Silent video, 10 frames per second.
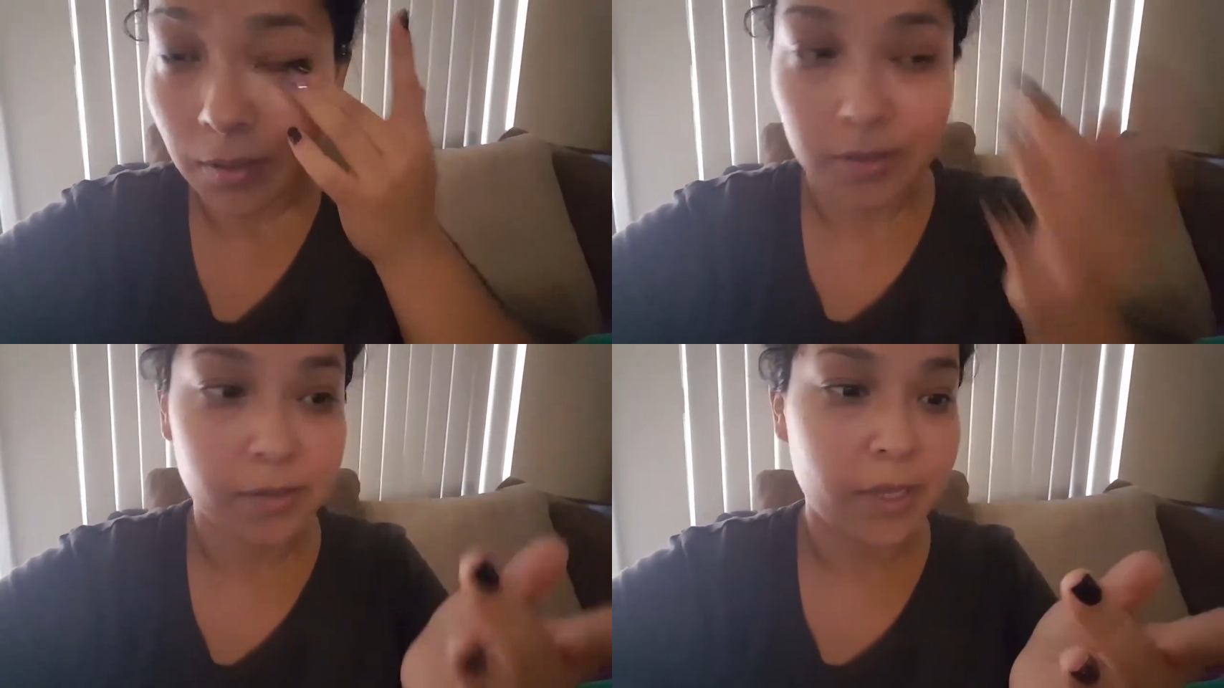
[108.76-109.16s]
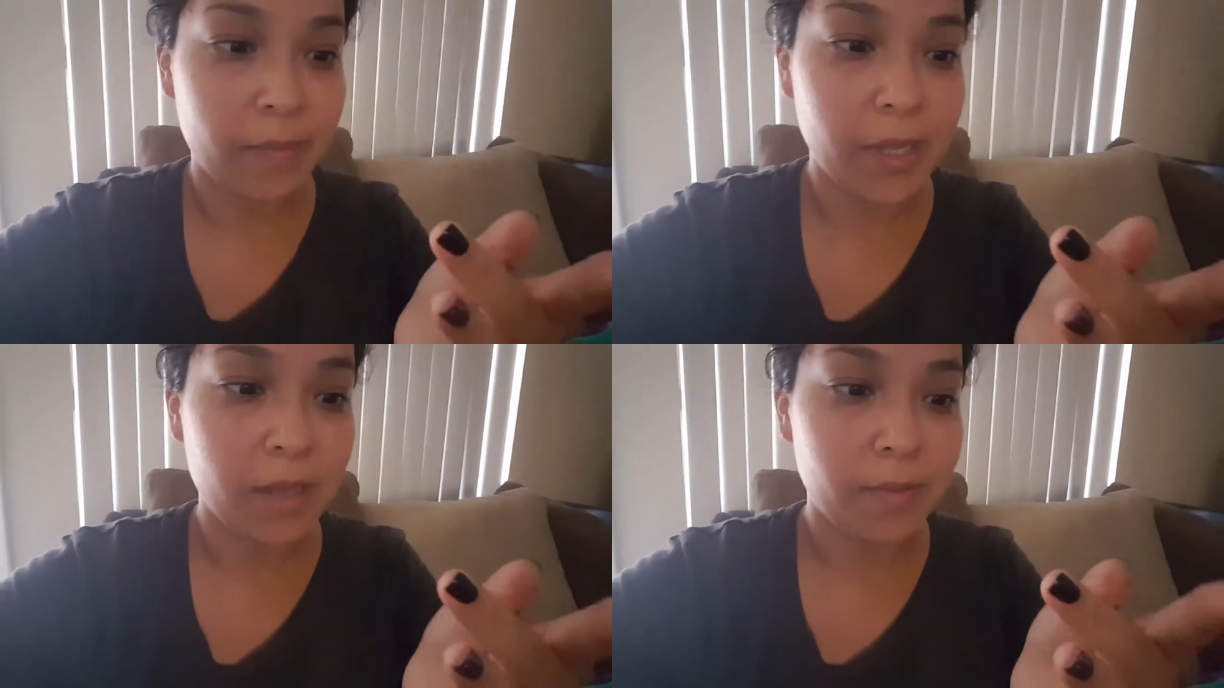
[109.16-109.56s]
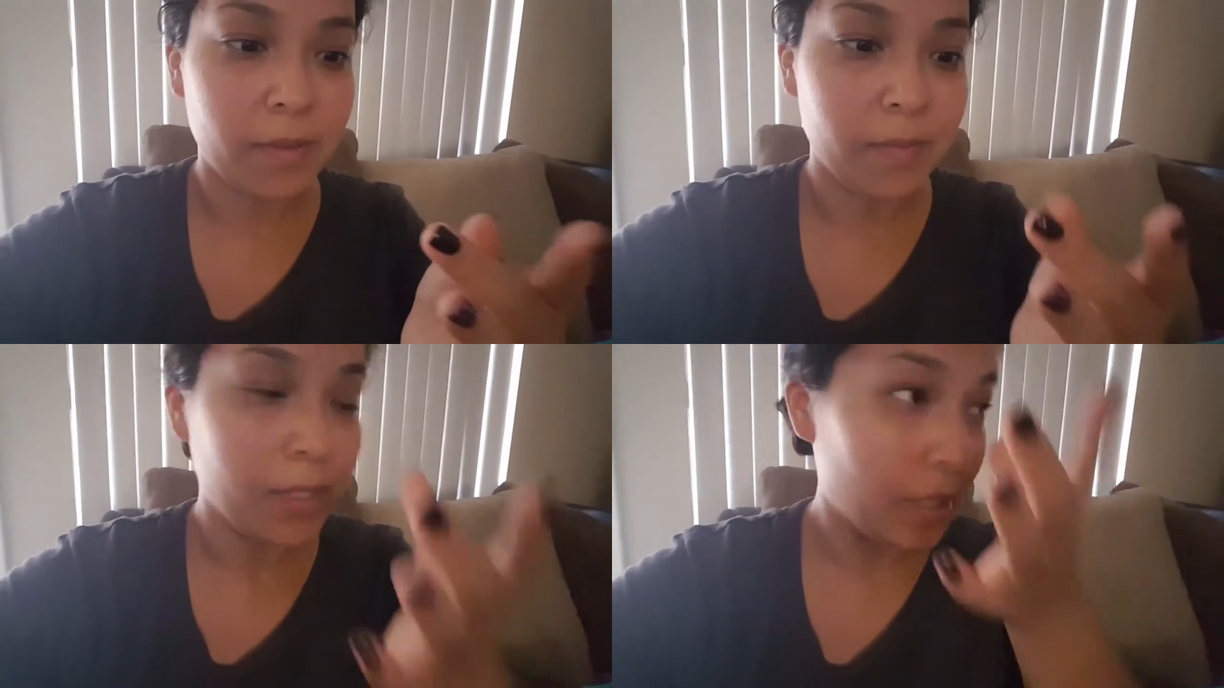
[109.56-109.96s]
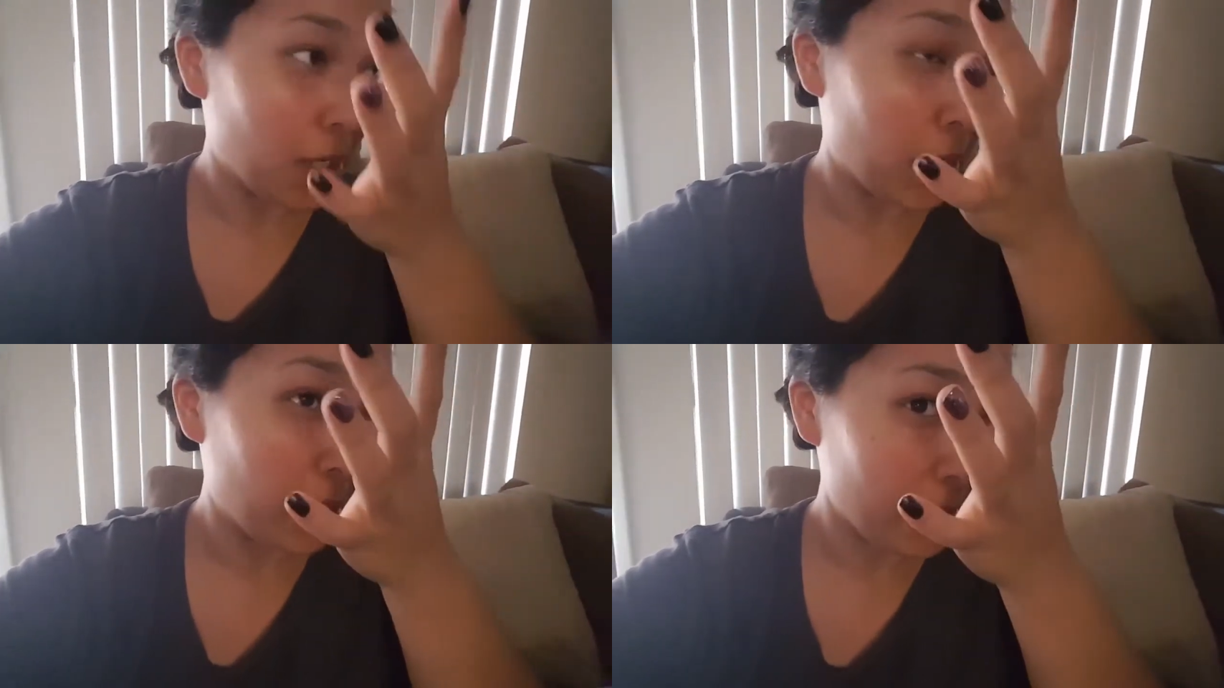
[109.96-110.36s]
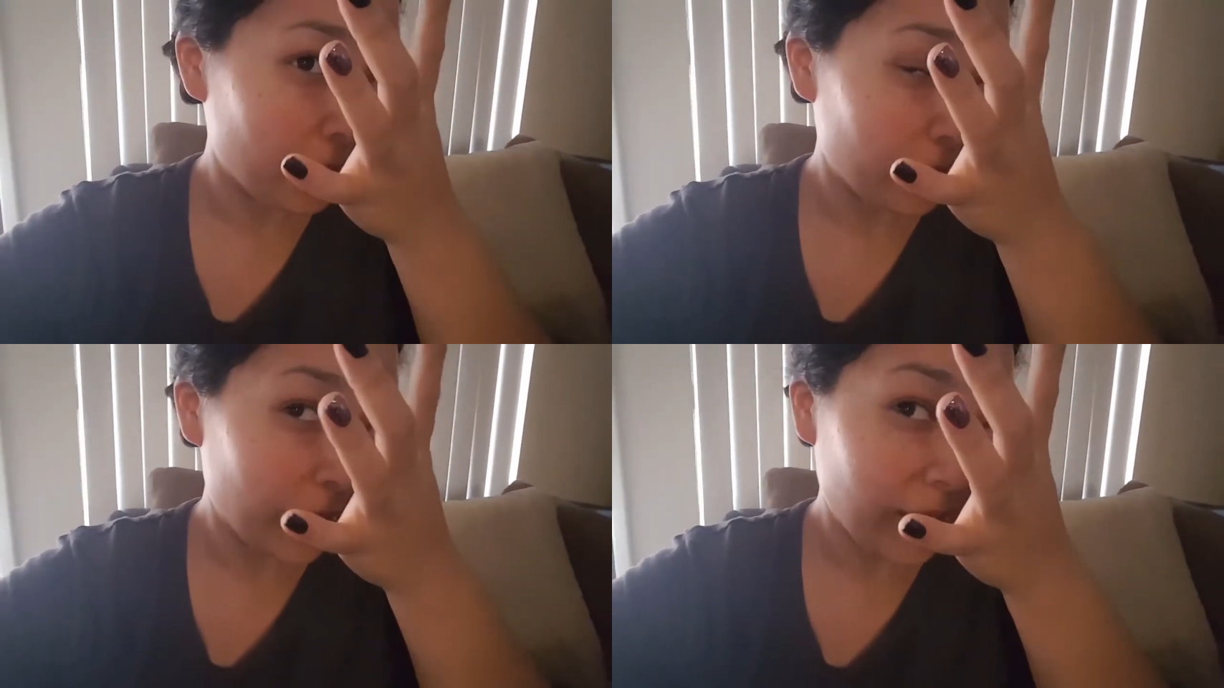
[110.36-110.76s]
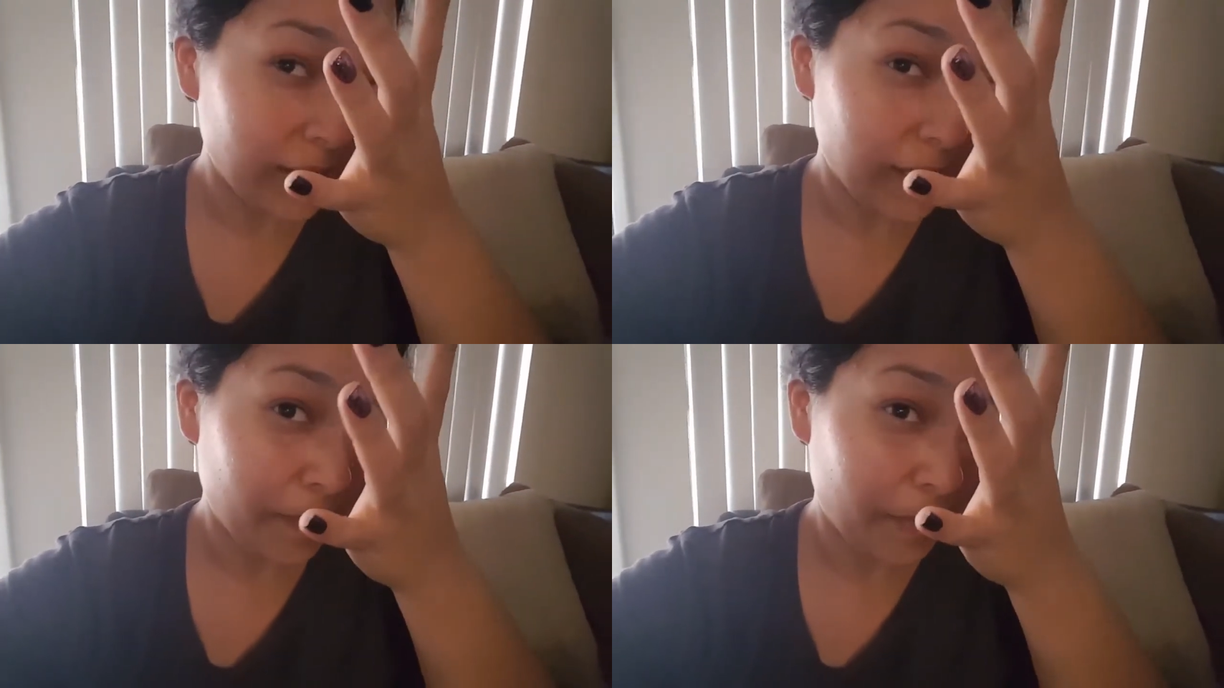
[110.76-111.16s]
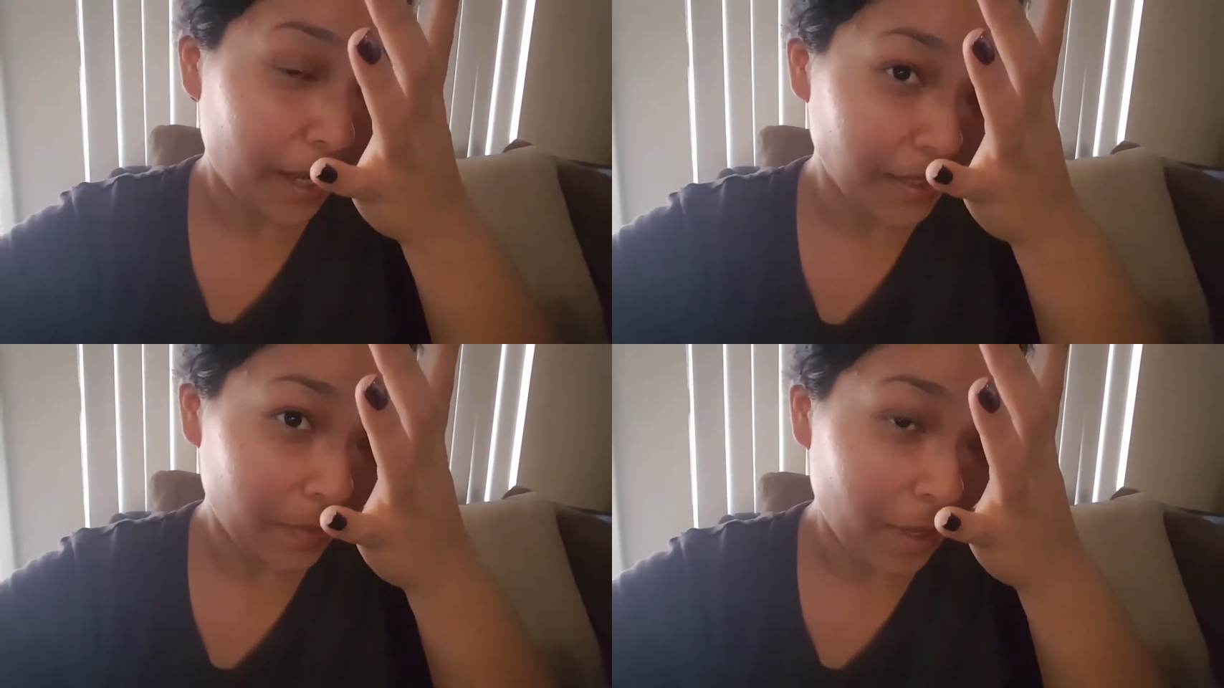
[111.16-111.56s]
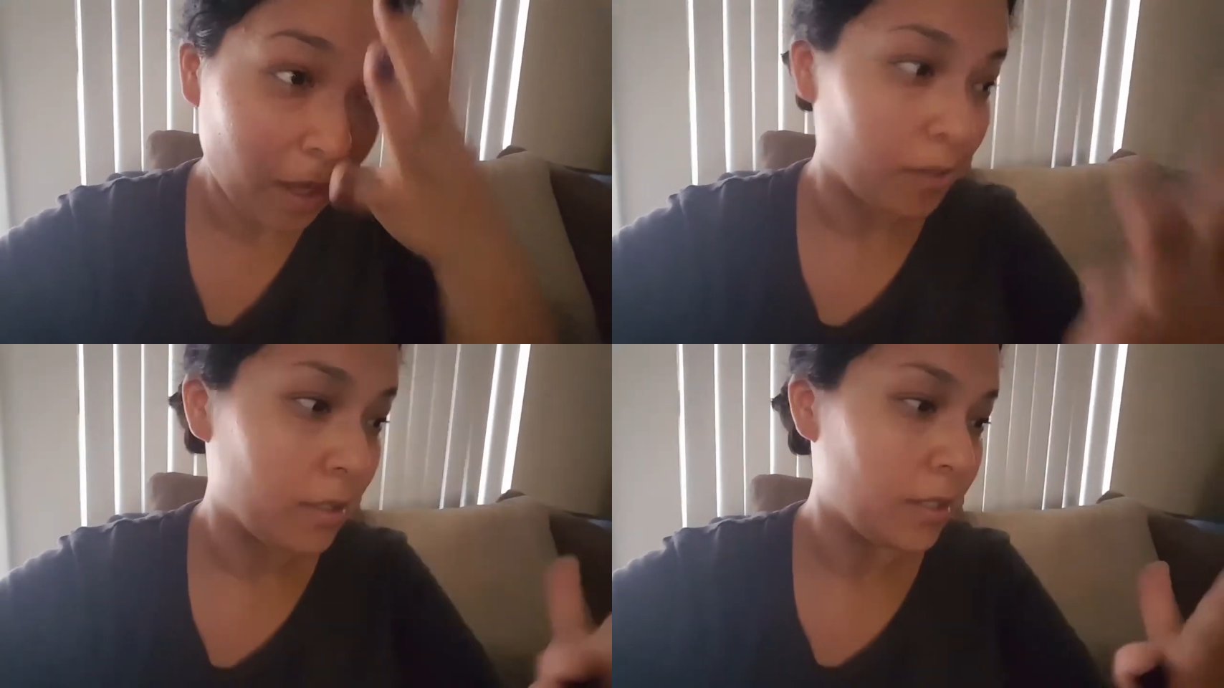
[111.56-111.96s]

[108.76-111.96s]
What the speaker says: Still have makeup on me. Like, how the heck is that possible?